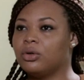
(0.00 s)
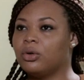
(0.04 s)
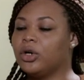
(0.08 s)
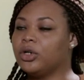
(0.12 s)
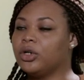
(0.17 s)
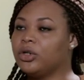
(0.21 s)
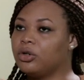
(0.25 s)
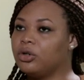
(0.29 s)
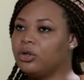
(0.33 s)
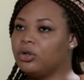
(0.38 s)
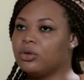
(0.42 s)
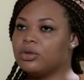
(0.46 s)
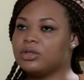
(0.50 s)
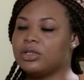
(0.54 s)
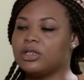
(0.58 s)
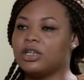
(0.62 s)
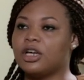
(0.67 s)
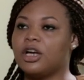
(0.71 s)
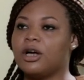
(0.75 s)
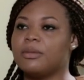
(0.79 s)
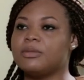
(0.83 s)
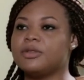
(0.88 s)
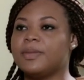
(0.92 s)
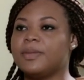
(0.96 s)
or it goes and
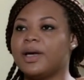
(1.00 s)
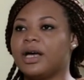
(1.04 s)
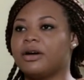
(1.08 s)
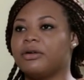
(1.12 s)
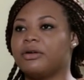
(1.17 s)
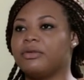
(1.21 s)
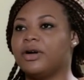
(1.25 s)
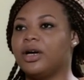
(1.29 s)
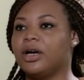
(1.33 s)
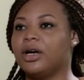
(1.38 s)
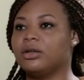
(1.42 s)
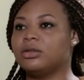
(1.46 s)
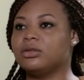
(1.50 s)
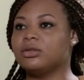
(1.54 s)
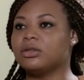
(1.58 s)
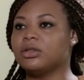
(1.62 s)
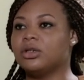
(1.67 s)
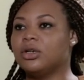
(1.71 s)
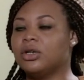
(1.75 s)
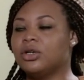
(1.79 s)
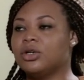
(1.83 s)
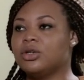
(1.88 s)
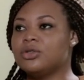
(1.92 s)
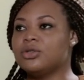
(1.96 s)
comes back around.
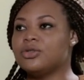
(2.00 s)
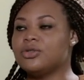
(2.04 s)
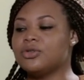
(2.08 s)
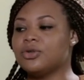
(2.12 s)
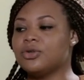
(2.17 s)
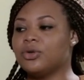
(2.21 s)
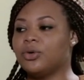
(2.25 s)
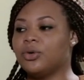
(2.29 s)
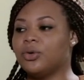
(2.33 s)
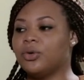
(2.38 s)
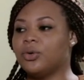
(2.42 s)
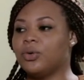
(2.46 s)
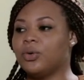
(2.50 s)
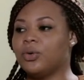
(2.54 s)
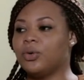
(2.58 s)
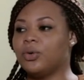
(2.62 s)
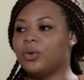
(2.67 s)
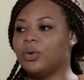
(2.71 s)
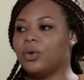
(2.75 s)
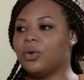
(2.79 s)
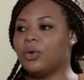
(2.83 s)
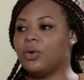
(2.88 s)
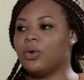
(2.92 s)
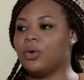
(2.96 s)

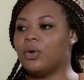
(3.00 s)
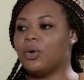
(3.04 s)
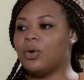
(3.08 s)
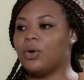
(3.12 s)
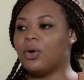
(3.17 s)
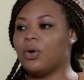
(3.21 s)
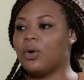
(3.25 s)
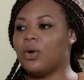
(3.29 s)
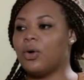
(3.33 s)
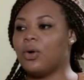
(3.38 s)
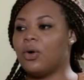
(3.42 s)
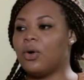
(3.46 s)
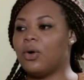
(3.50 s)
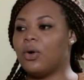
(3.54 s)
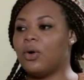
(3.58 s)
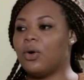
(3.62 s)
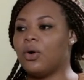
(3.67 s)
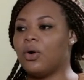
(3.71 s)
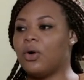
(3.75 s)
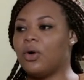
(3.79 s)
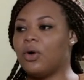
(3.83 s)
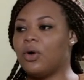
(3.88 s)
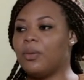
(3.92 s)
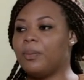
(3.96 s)
So
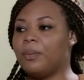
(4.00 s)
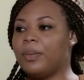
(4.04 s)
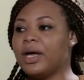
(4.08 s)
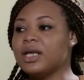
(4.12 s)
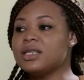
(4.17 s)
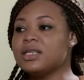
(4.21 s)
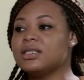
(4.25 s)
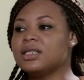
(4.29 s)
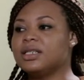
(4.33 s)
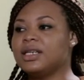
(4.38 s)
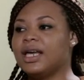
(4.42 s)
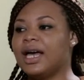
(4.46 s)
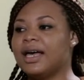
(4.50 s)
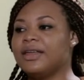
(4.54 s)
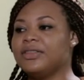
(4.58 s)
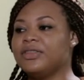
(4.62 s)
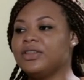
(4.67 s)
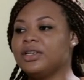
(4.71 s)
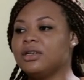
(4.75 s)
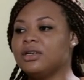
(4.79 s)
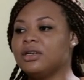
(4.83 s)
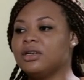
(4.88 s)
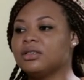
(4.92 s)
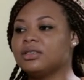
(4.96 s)
personally, I
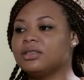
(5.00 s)
think